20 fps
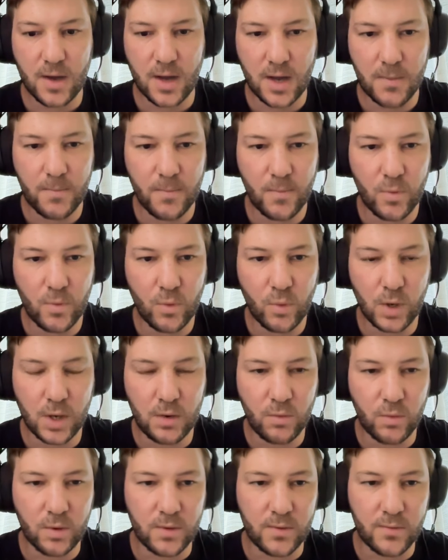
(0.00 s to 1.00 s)

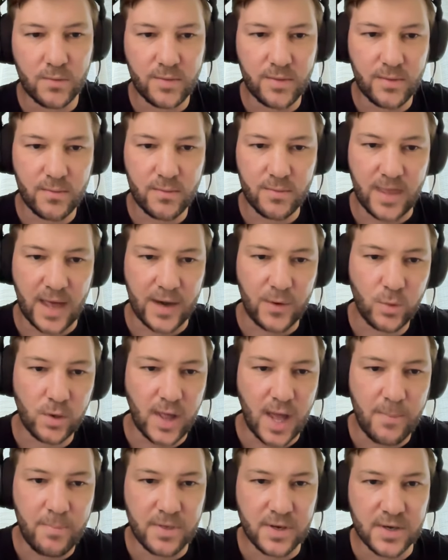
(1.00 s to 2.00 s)
that will
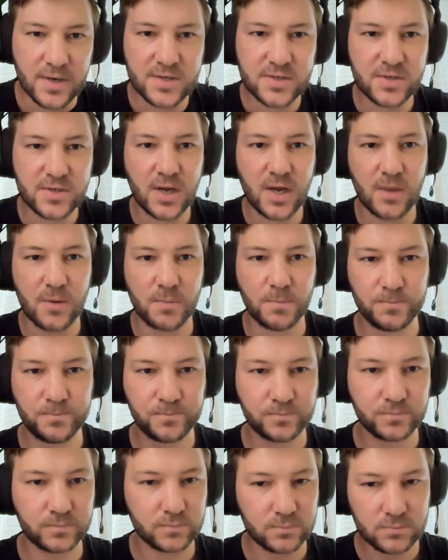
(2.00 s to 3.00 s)
happen. So
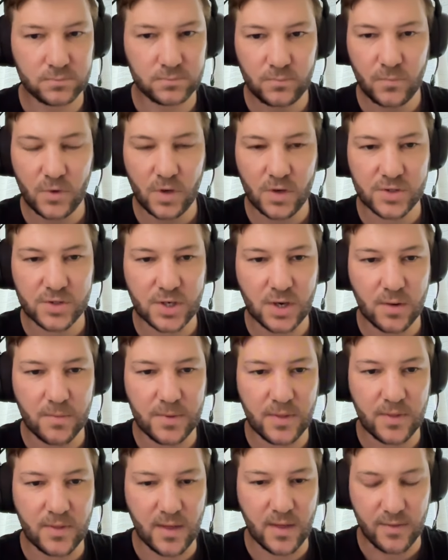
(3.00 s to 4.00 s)
I
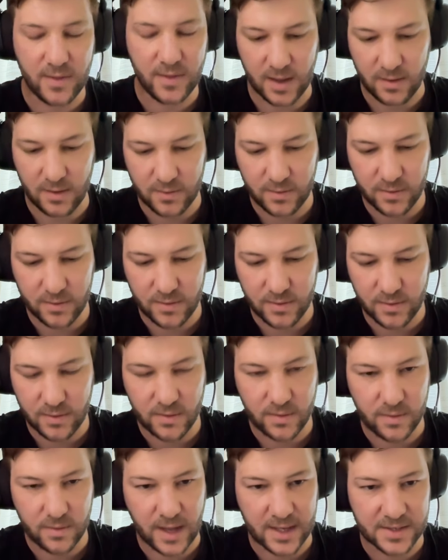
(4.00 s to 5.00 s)
mean
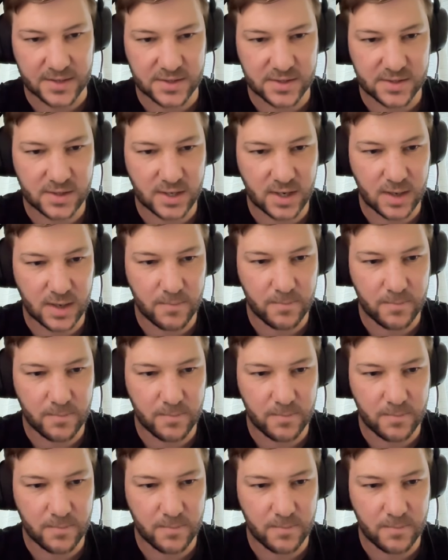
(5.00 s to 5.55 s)
that's